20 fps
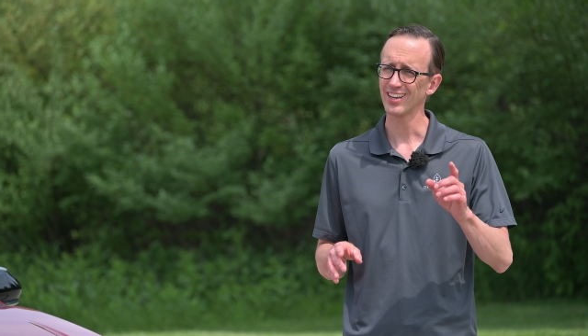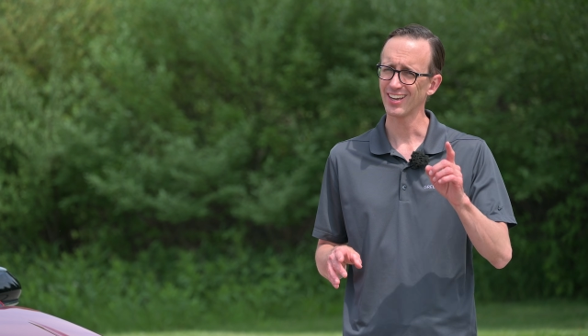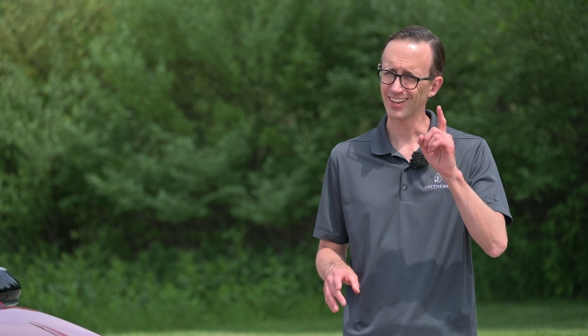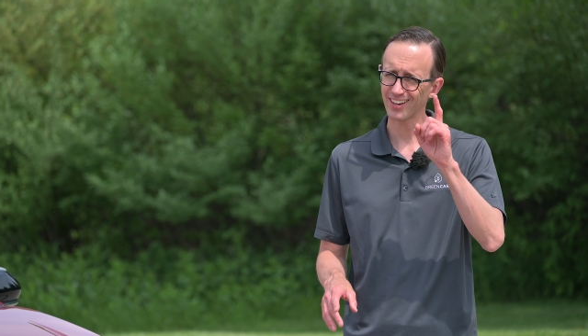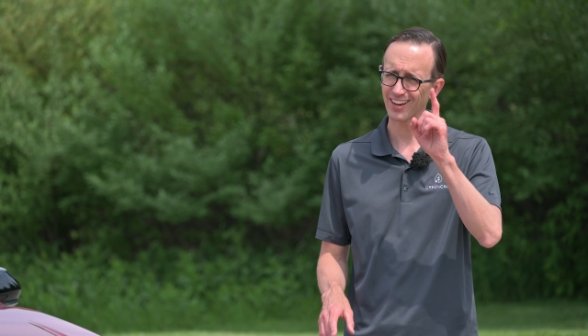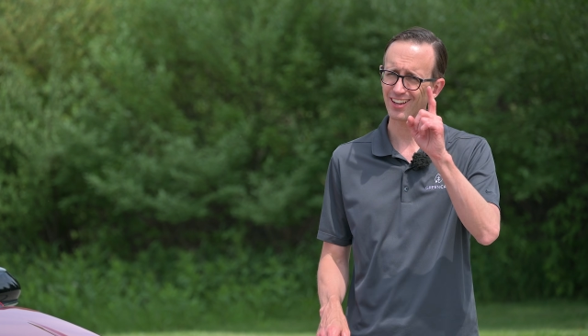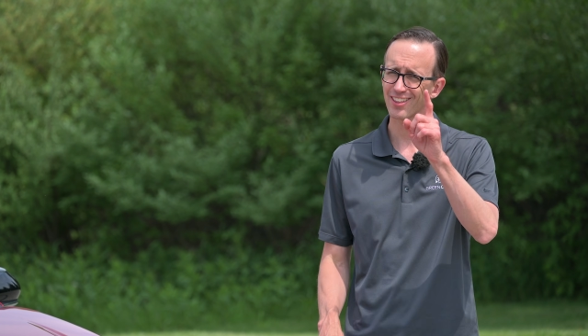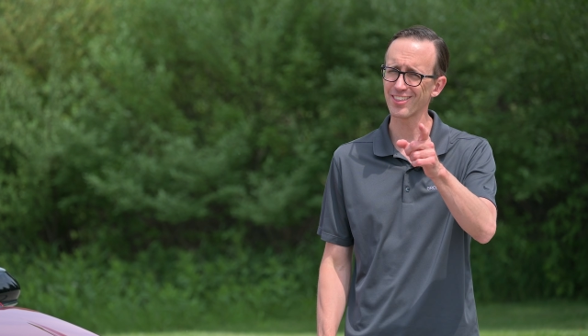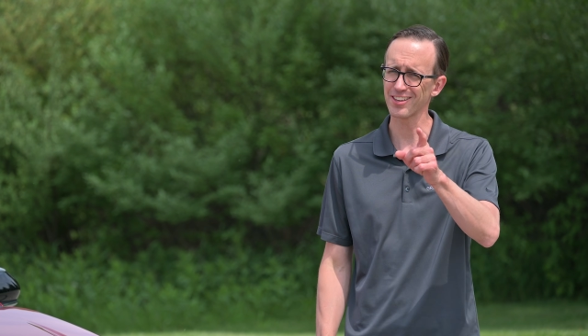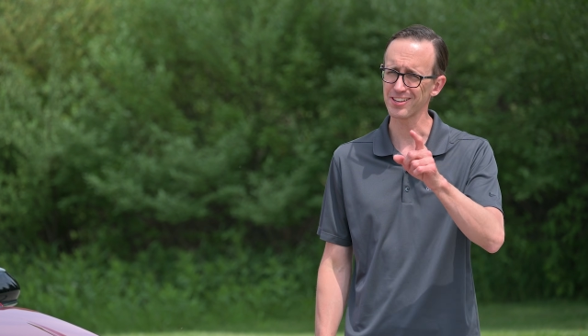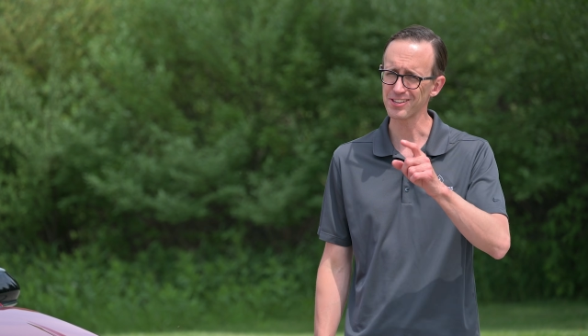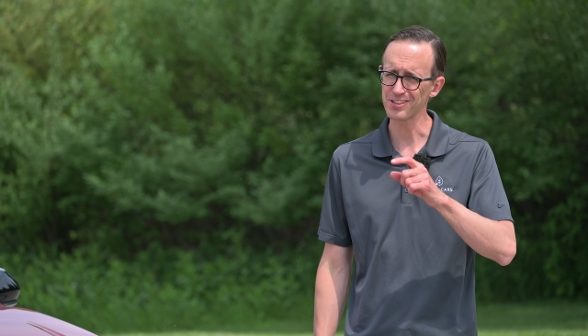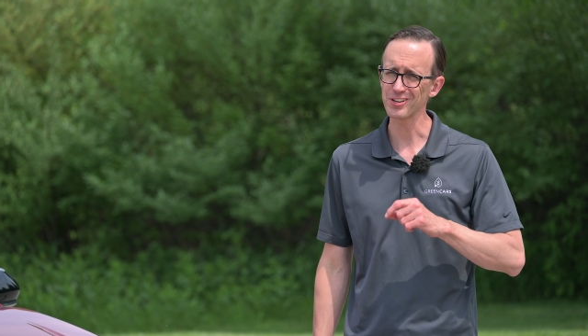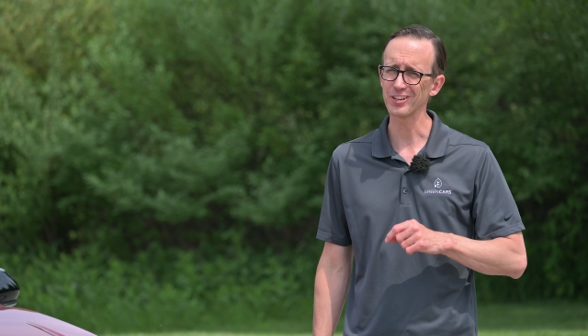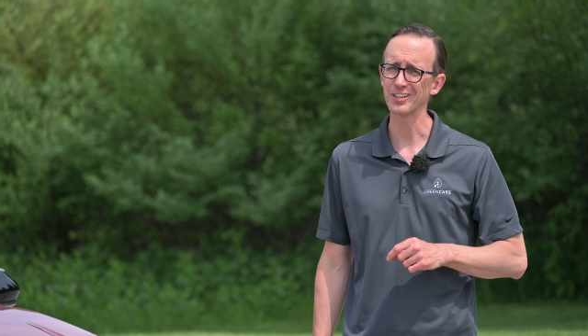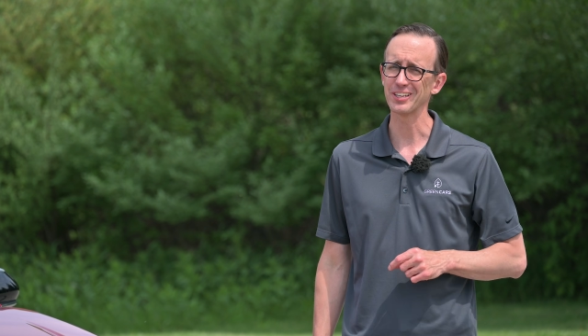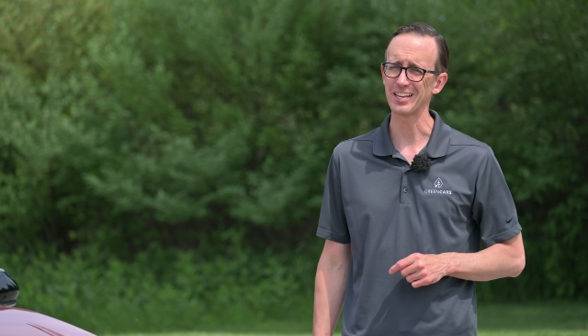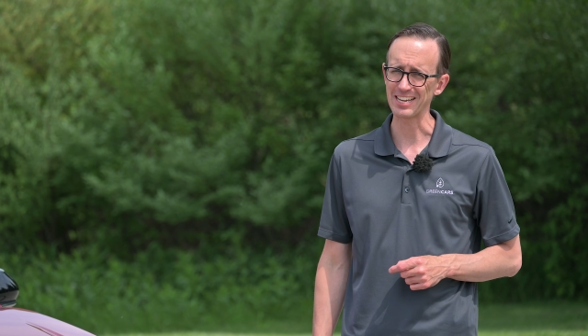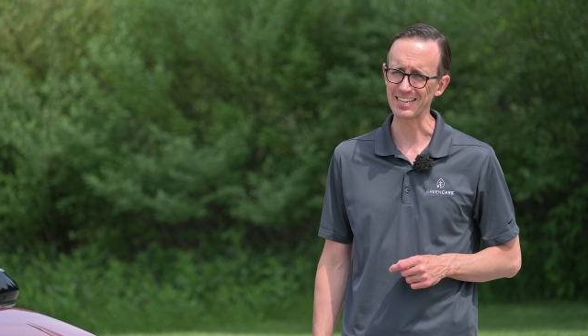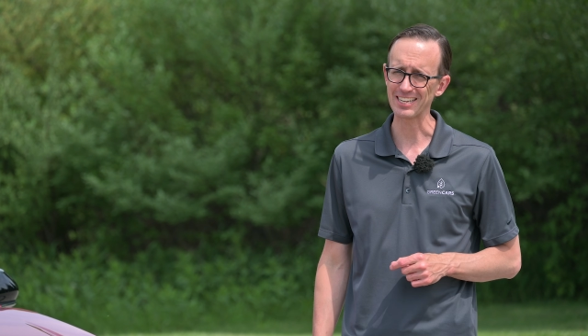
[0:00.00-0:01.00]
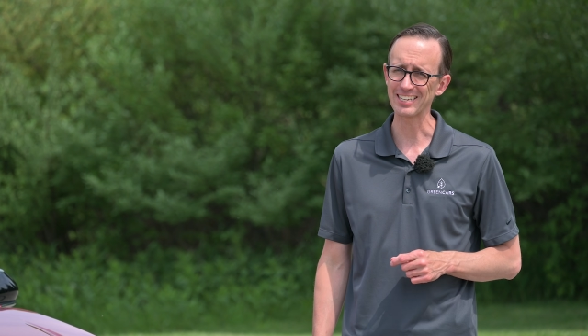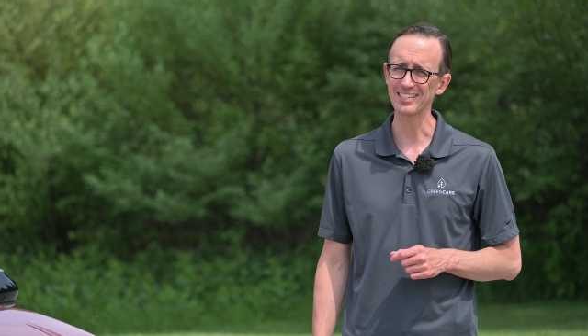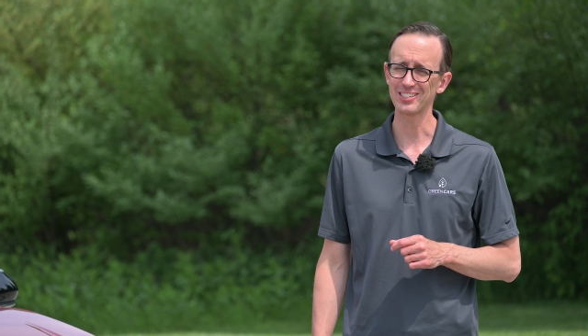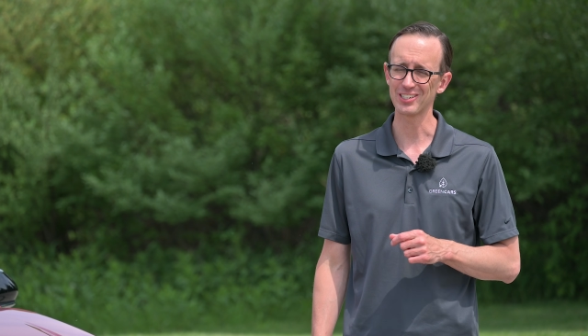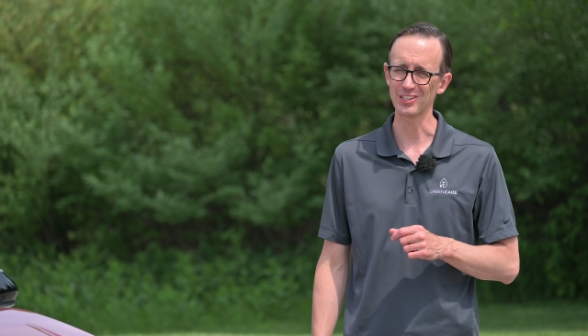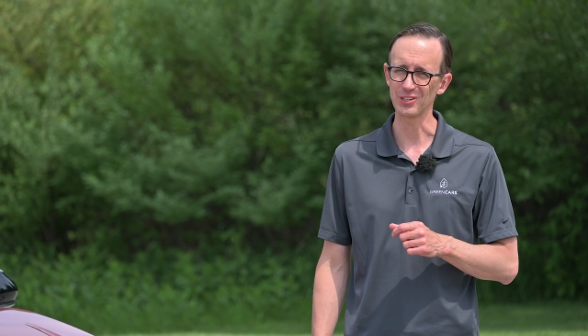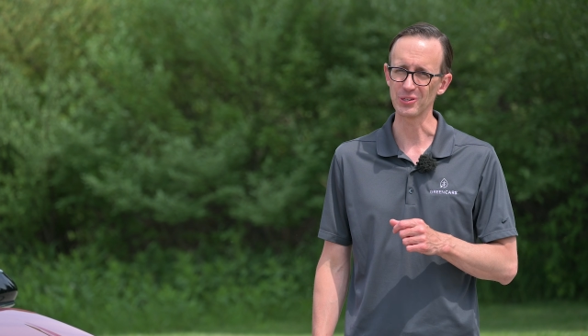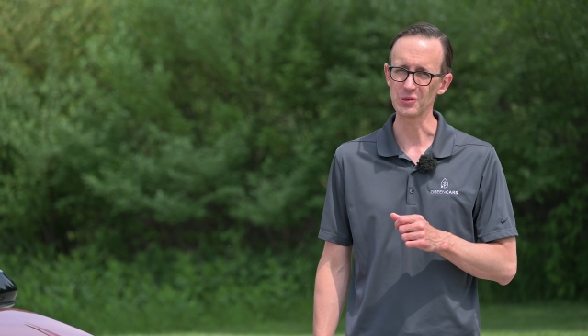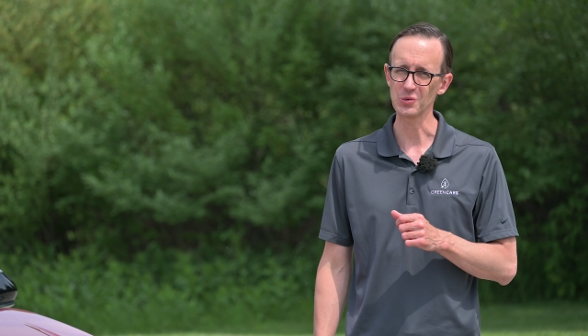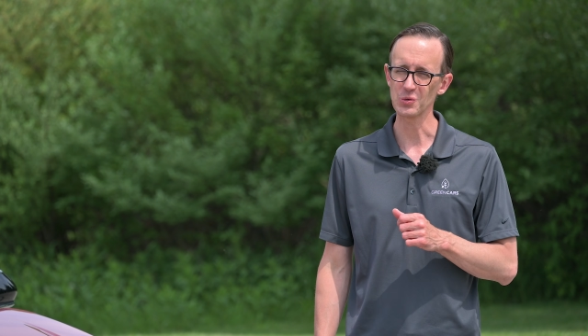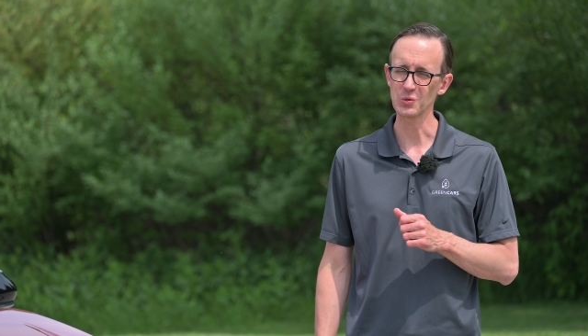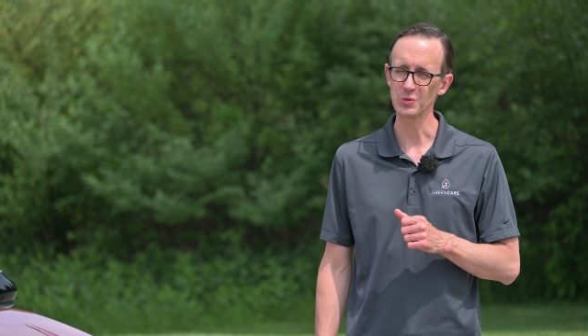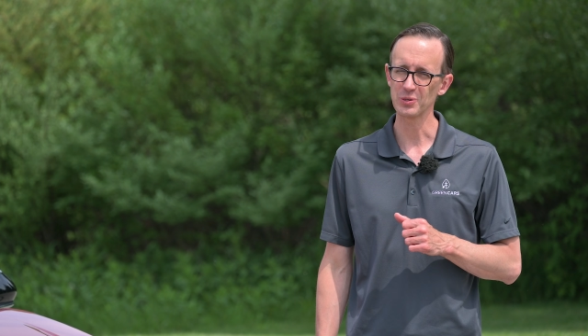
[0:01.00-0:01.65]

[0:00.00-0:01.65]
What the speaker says: and I think you'll like it too.